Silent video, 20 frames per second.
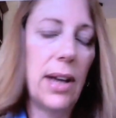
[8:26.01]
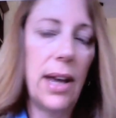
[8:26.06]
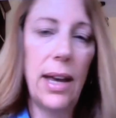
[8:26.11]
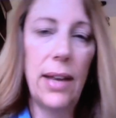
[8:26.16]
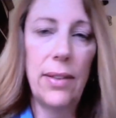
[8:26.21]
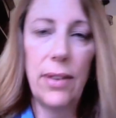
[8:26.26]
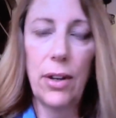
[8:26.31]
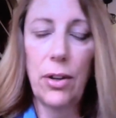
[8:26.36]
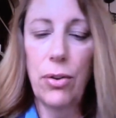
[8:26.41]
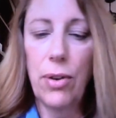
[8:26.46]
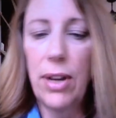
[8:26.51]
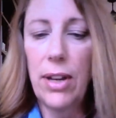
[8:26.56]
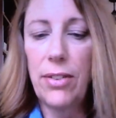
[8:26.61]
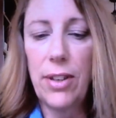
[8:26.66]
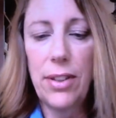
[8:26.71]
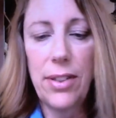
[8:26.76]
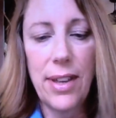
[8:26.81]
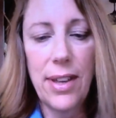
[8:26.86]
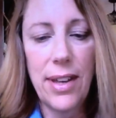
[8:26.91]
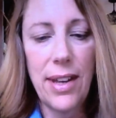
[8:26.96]
And the
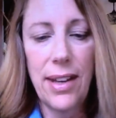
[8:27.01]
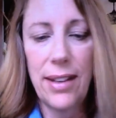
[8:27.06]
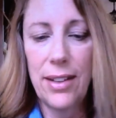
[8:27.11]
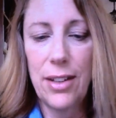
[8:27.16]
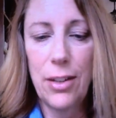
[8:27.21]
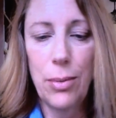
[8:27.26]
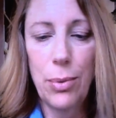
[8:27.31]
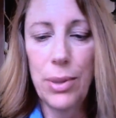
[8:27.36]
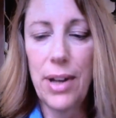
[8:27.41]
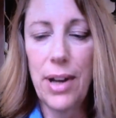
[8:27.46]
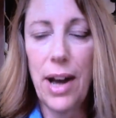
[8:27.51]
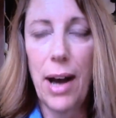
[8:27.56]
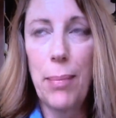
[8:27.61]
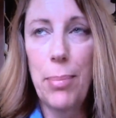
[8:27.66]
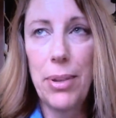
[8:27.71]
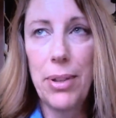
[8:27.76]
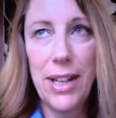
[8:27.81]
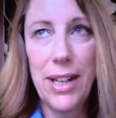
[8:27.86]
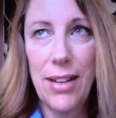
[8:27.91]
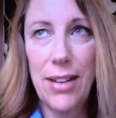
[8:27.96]
crazy thing, you would not
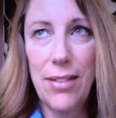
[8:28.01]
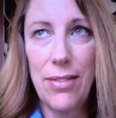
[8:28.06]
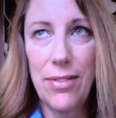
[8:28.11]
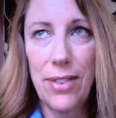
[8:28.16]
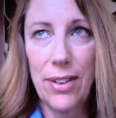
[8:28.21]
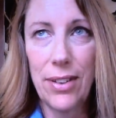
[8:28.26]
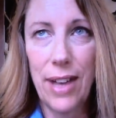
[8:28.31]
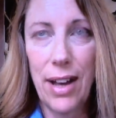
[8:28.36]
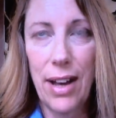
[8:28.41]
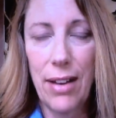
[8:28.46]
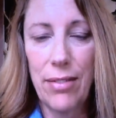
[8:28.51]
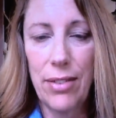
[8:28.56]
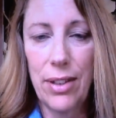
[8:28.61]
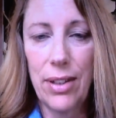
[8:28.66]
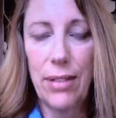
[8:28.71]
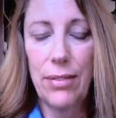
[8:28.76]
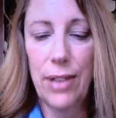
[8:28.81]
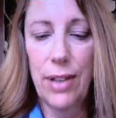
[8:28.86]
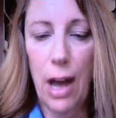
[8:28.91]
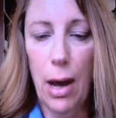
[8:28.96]
believe the
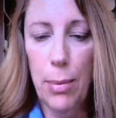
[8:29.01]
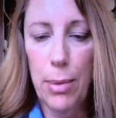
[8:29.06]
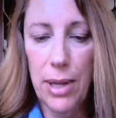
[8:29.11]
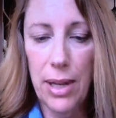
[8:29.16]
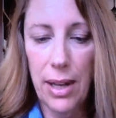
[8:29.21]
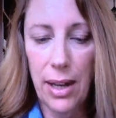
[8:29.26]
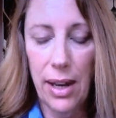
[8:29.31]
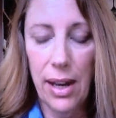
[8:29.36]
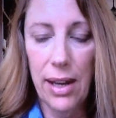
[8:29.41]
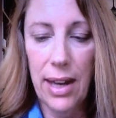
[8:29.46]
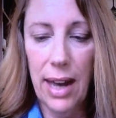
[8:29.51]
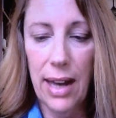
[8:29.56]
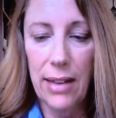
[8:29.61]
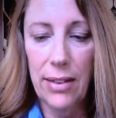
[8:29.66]
level of lobbying